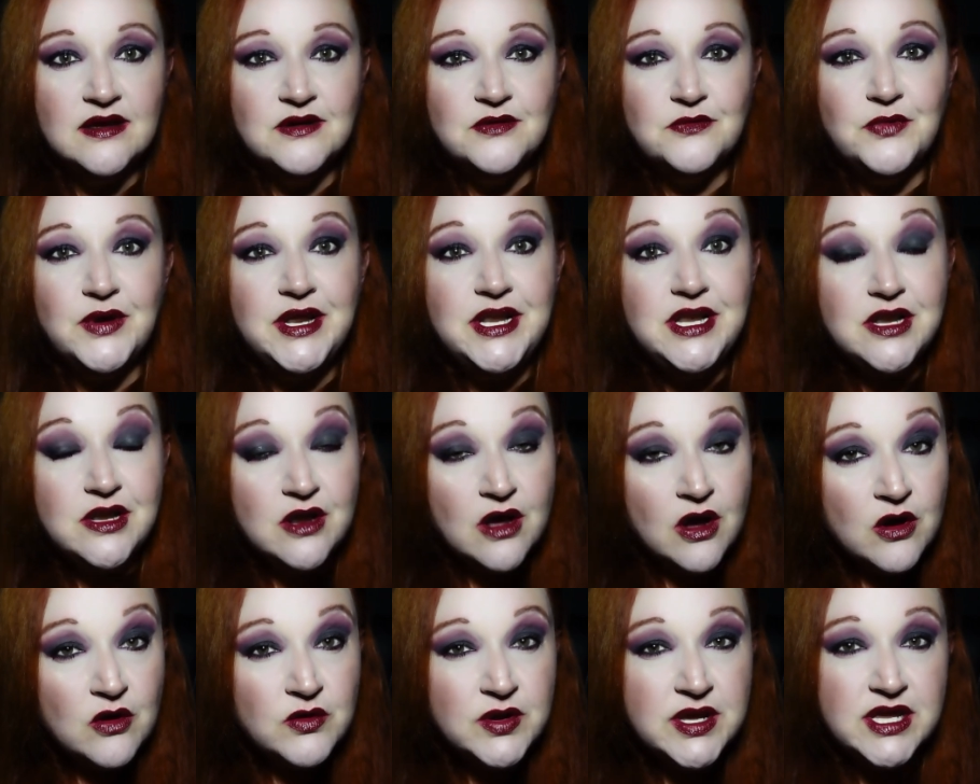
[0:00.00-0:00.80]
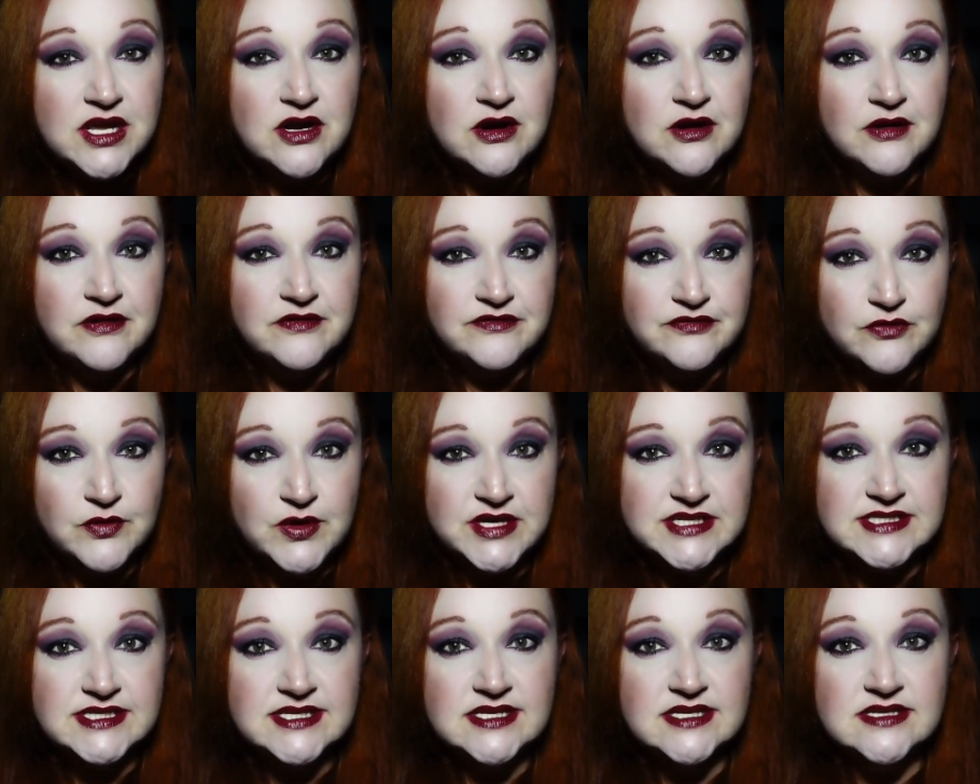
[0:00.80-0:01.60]
we know he heard
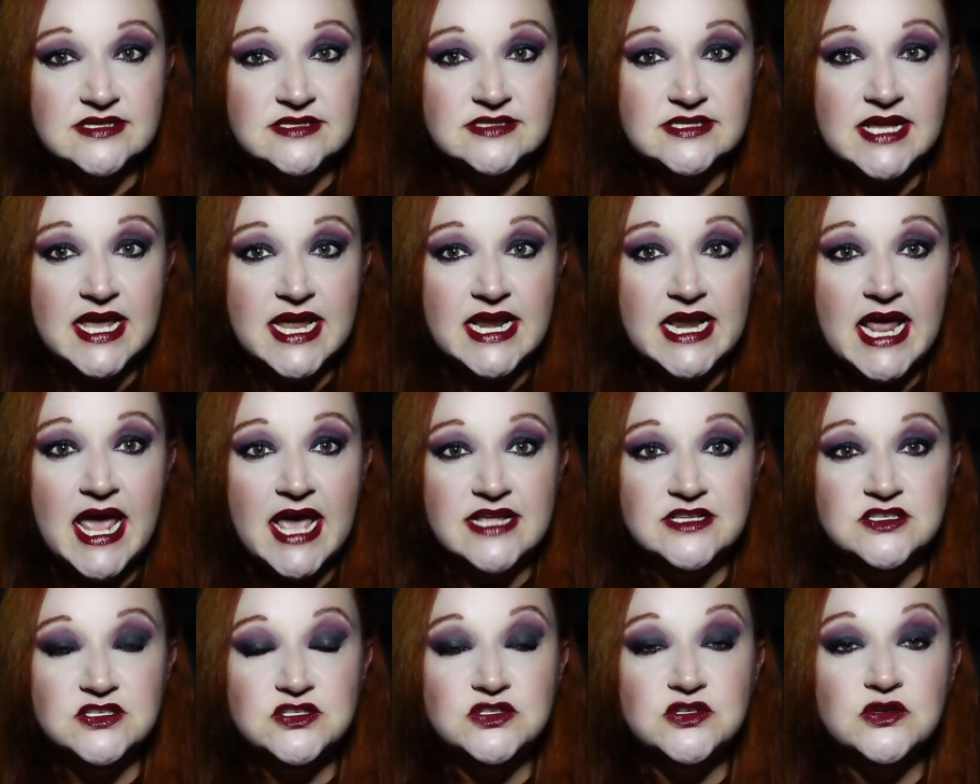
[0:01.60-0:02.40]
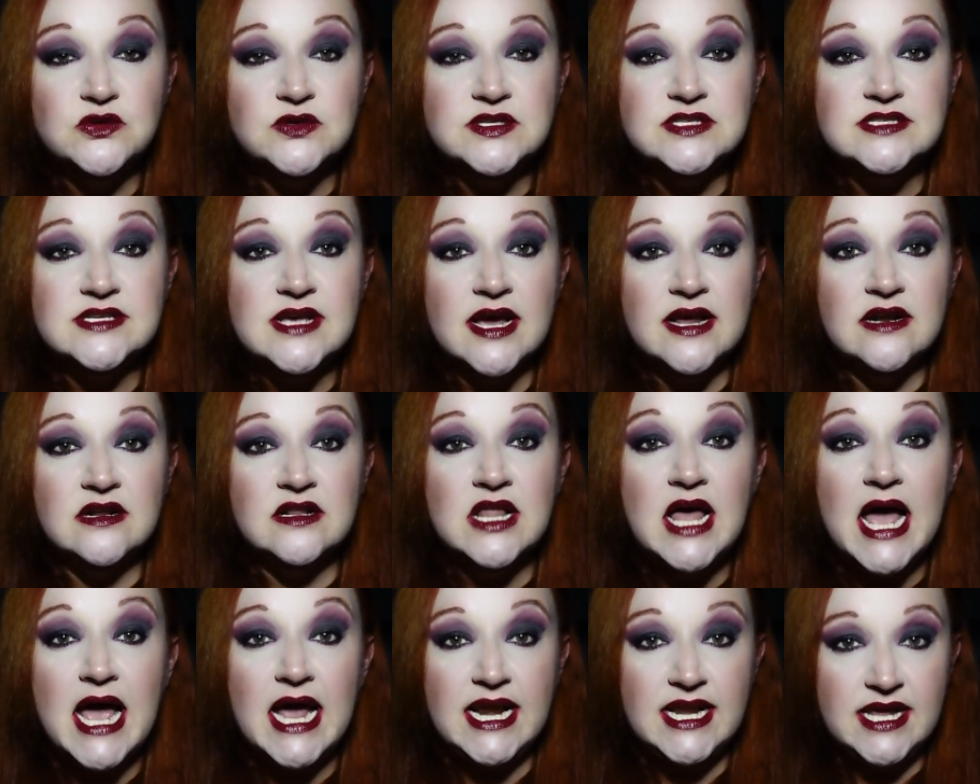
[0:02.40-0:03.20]
voices and had
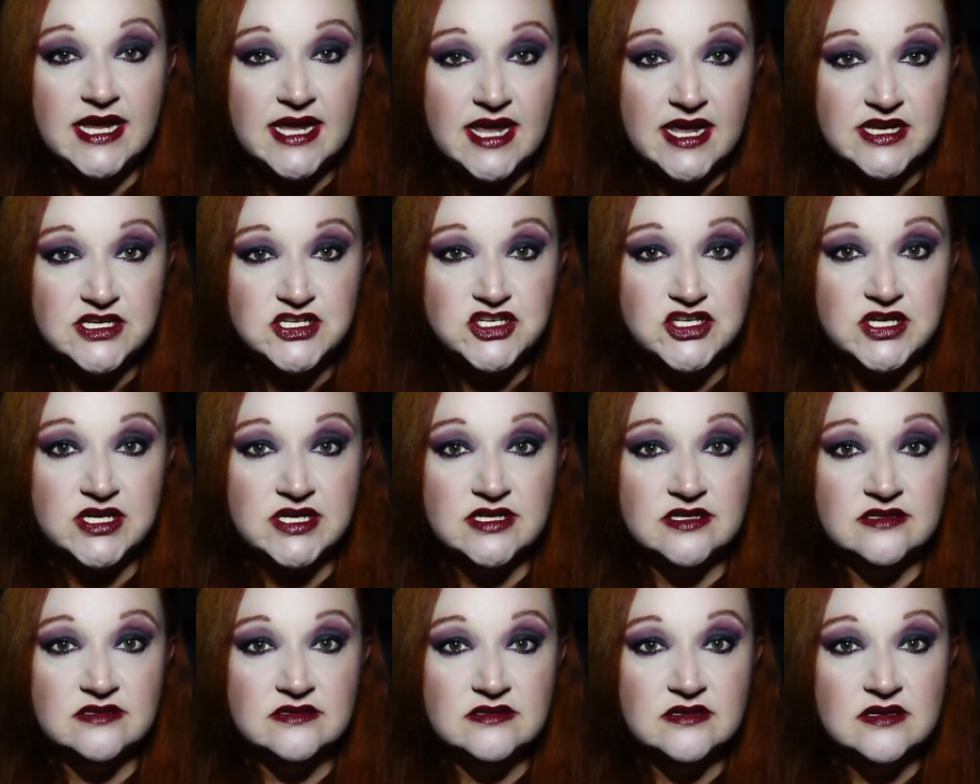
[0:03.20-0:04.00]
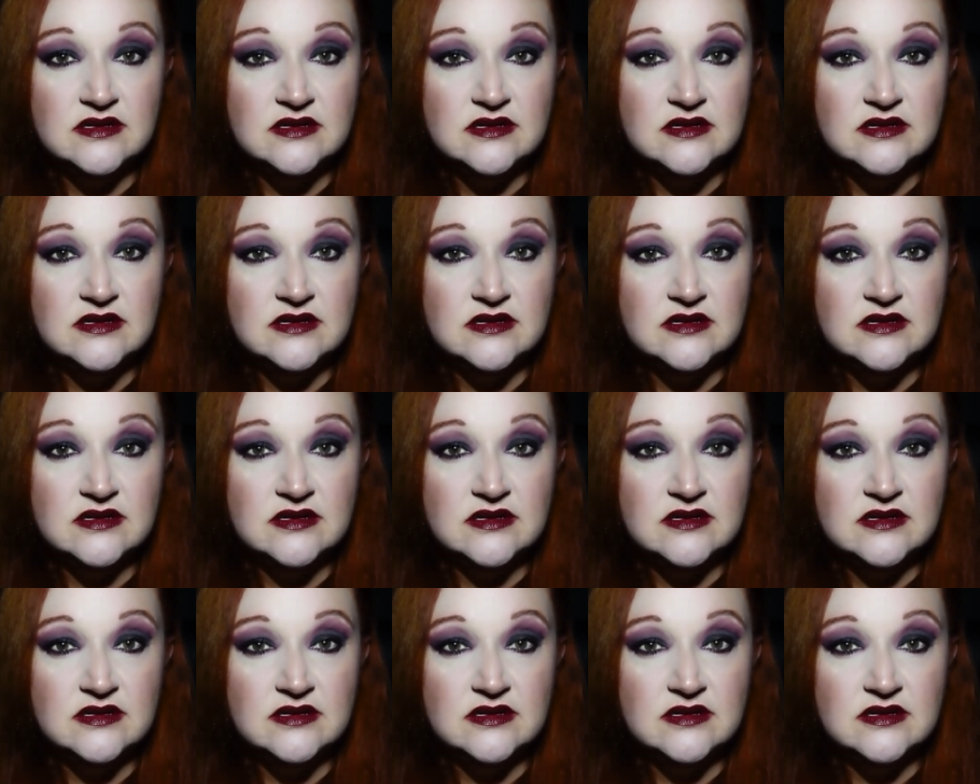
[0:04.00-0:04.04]
suicidal ideation.